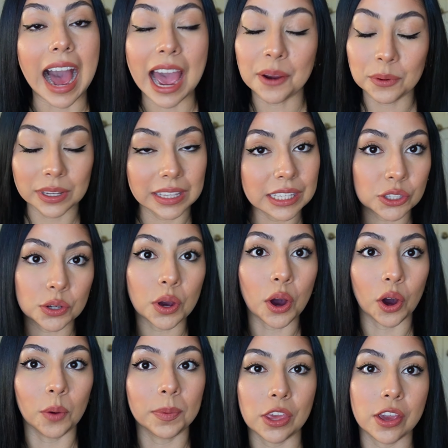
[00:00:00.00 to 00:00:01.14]
I really do
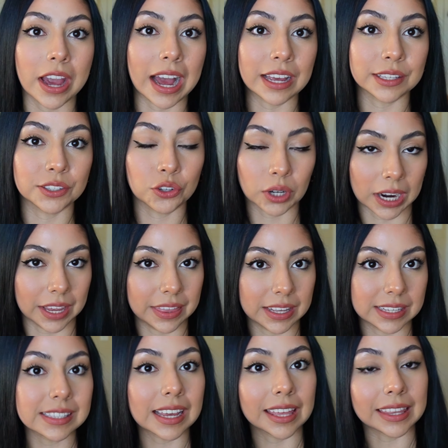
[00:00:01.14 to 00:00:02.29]
hope that you guys try
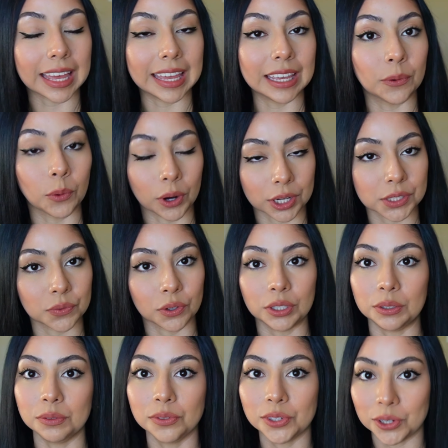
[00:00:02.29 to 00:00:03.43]
this and that it works for
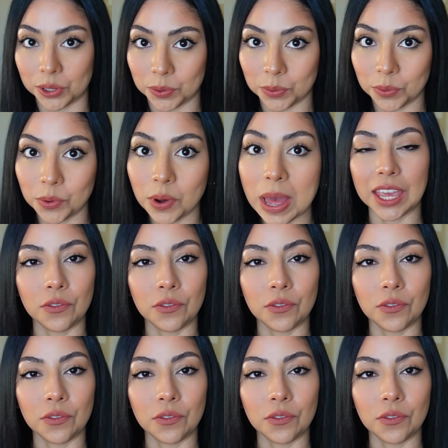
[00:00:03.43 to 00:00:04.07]
you too.